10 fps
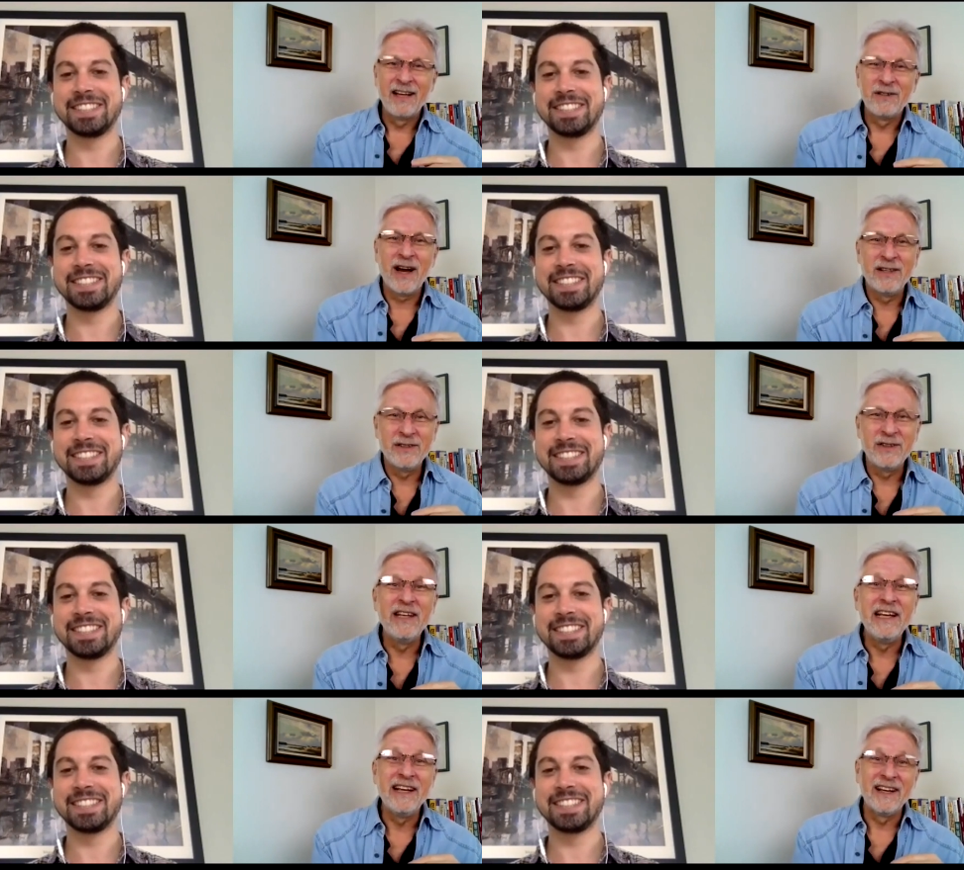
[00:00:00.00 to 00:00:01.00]
Speaker 1: I try to
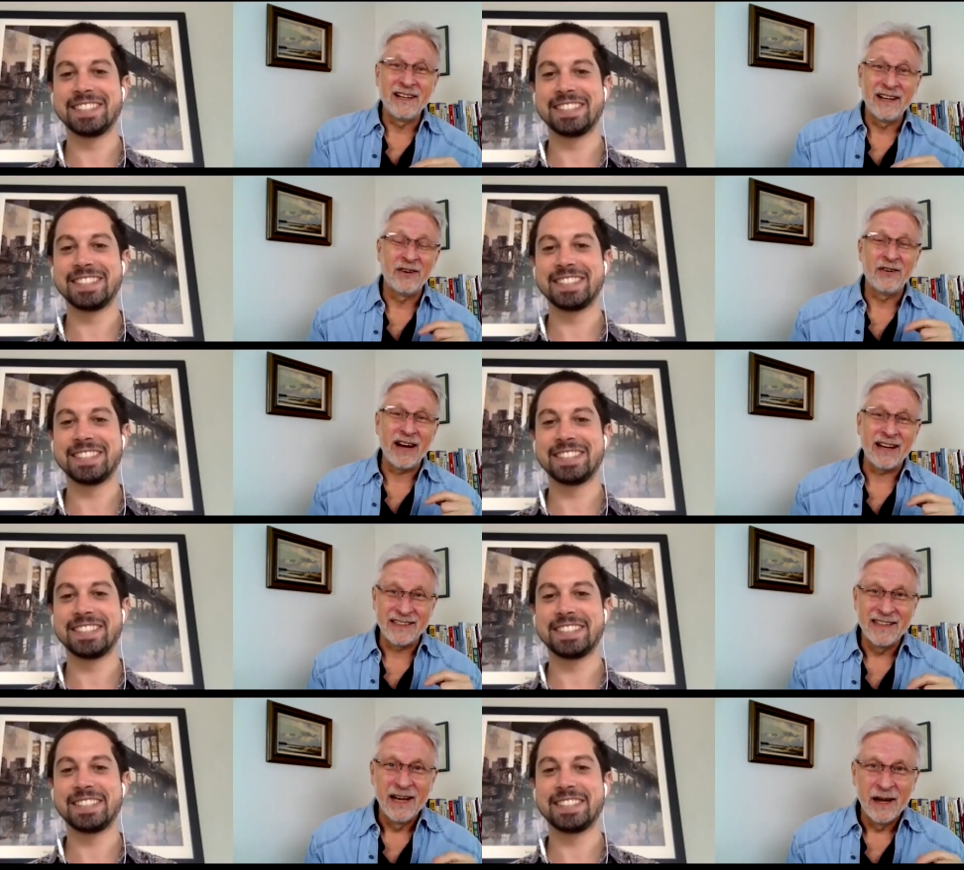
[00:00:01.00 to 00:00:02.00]
legally
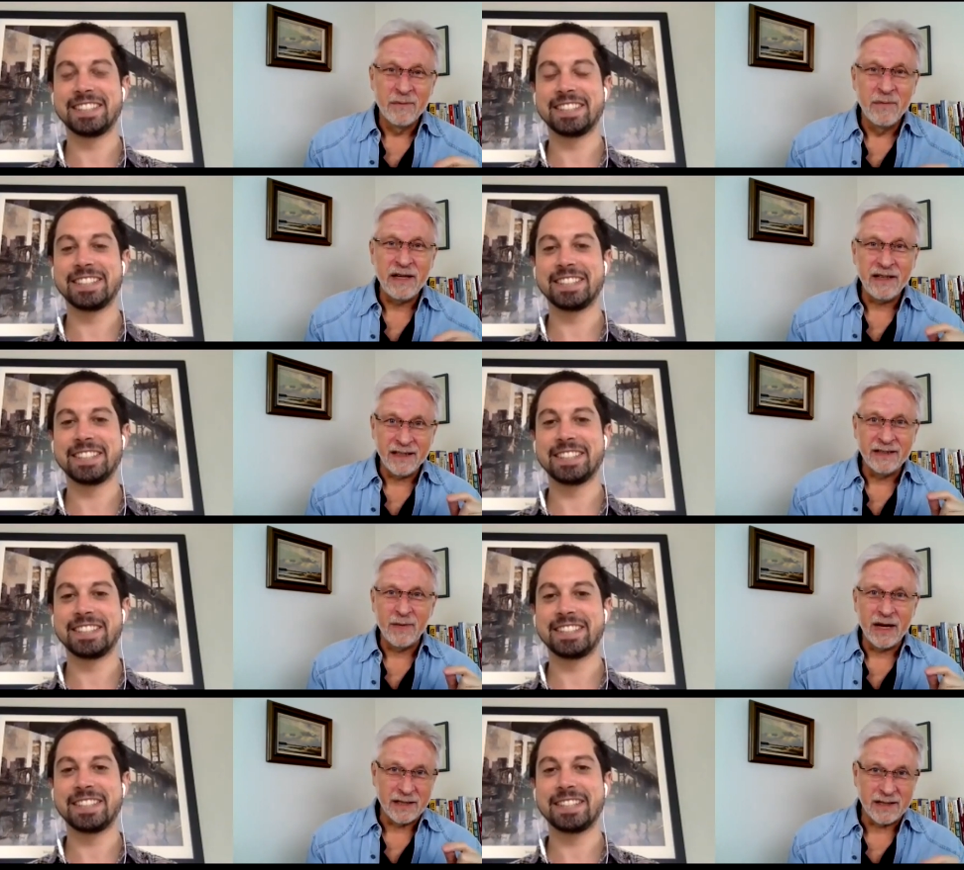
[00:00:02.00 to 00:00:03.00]
correct be
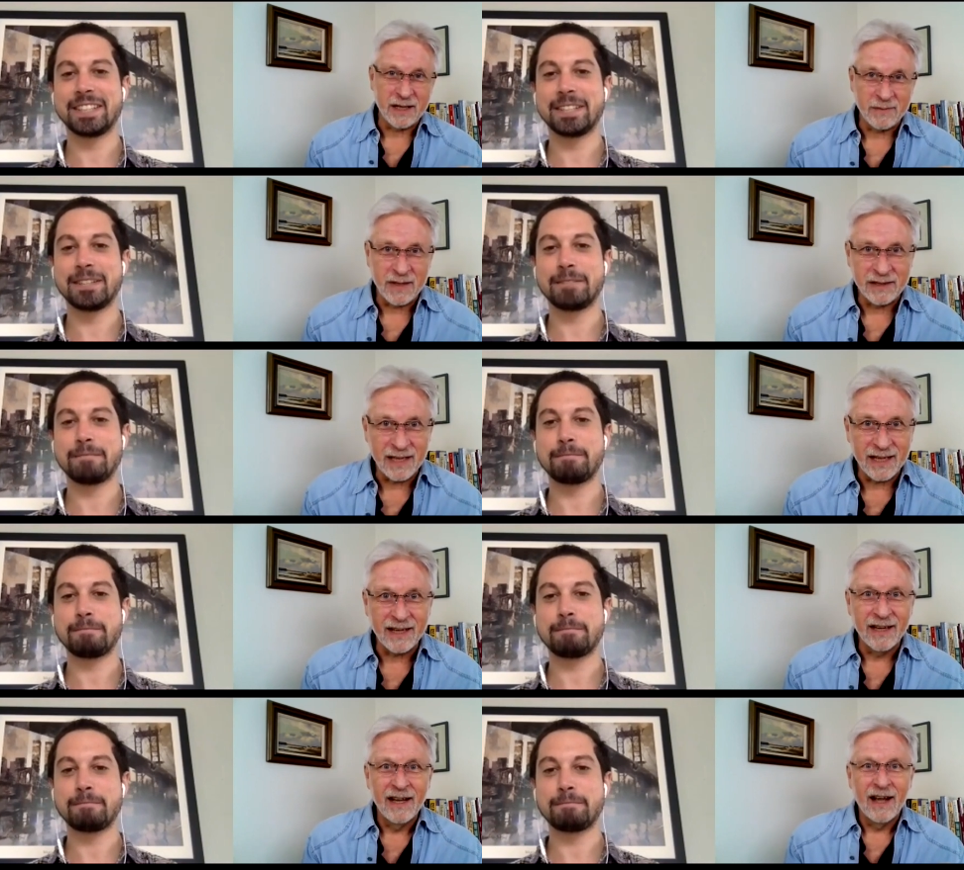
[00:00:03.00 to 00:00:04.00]
in my statement
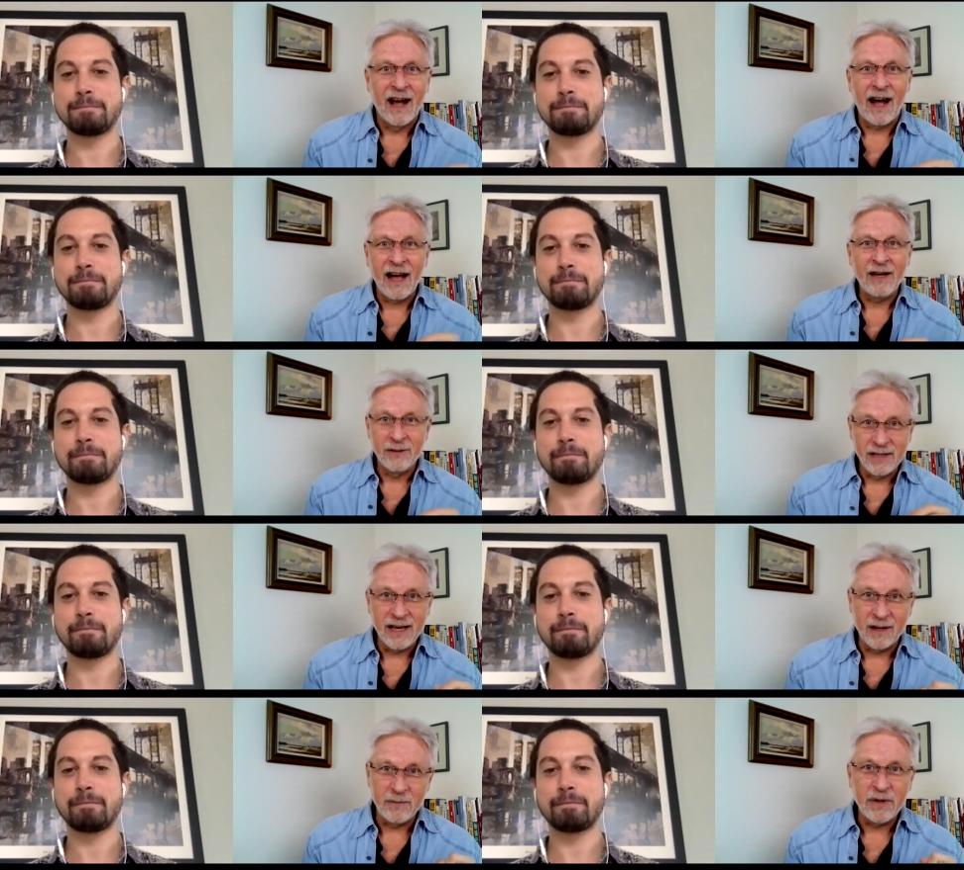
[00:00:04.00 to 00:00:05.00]
saying, I
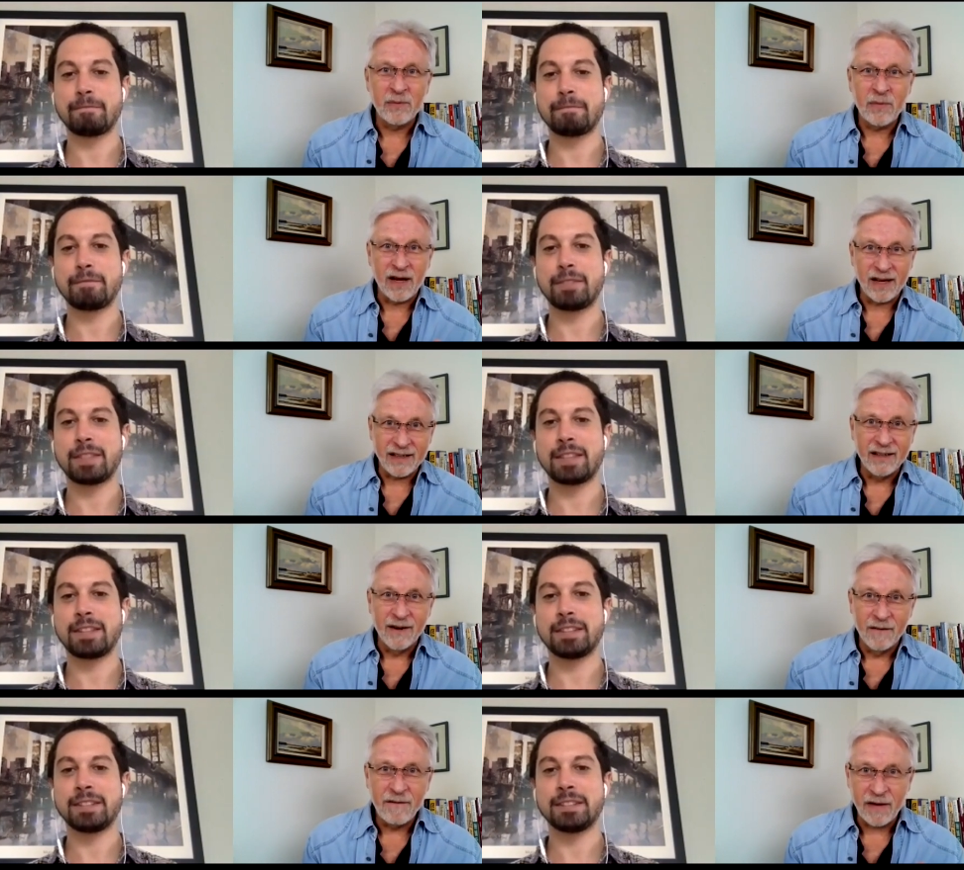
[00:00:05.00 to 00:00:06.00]
only help your body
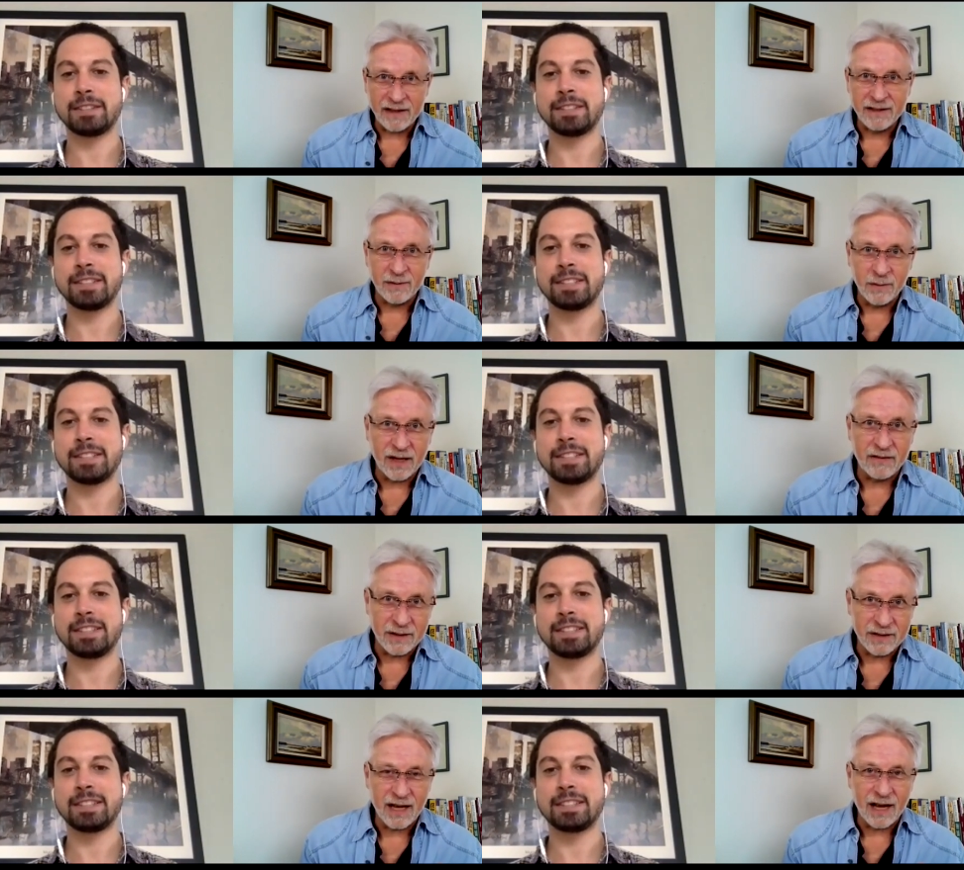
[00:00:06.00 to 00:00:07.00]
fix
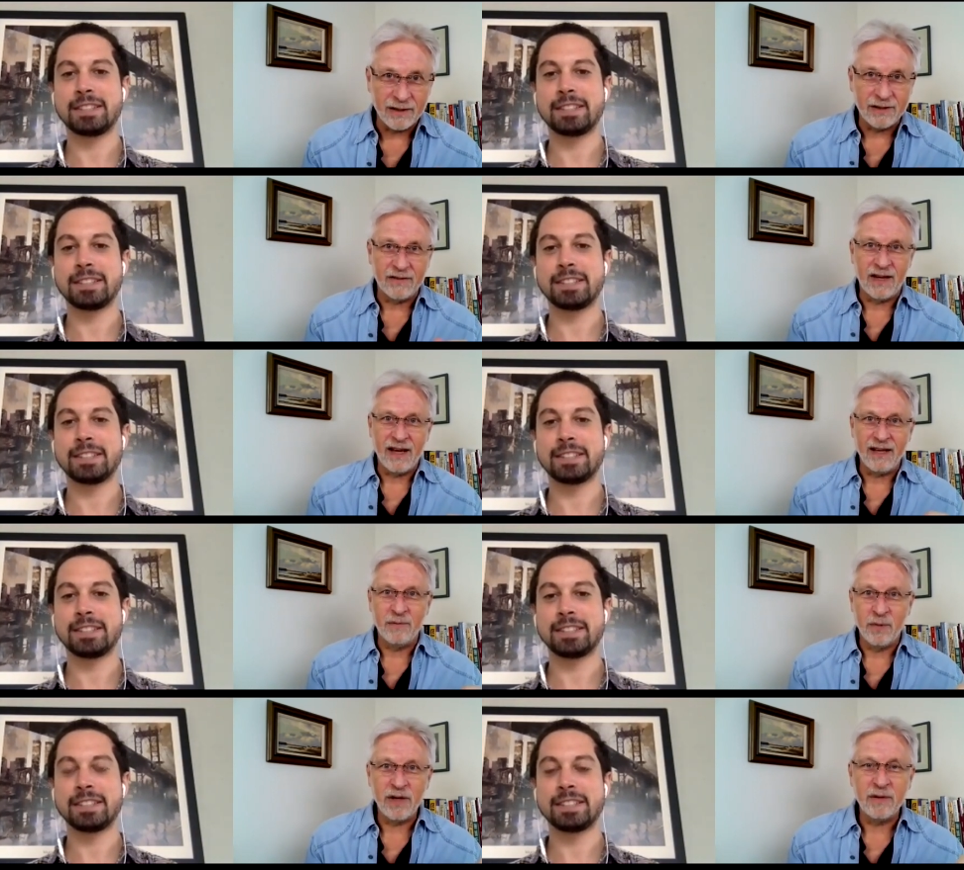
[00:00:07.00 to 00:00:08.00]
whatever's out of
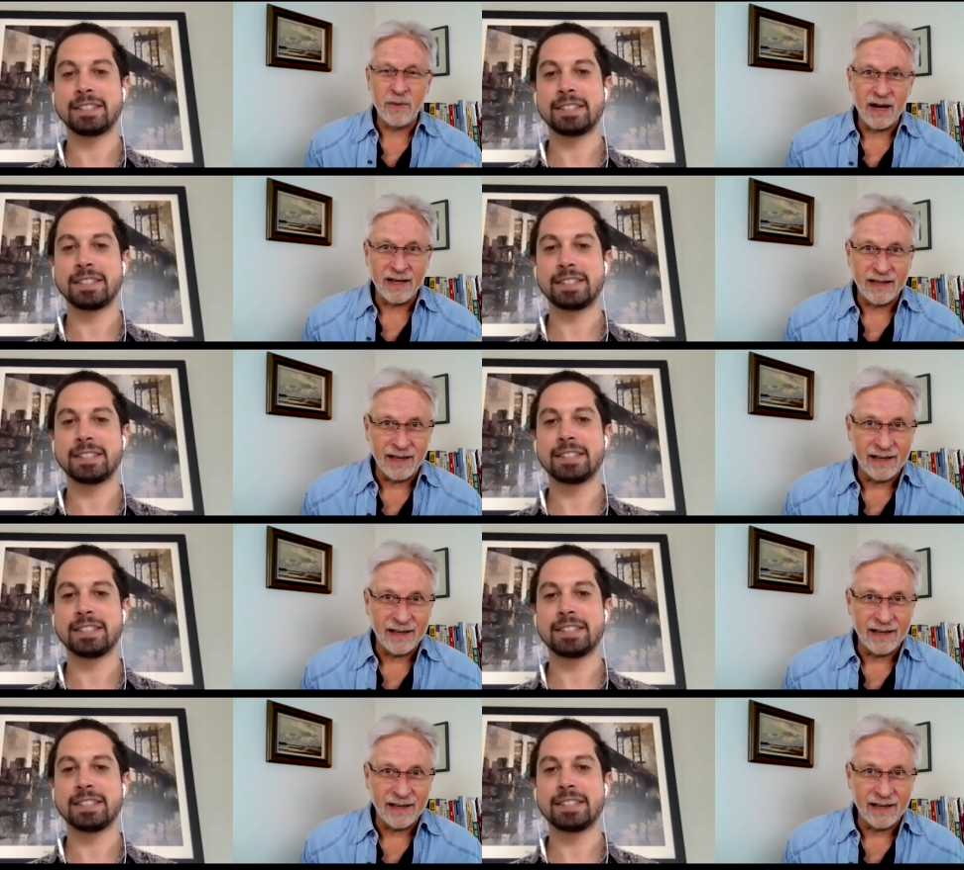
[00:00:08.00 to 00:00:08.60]
line, put it back in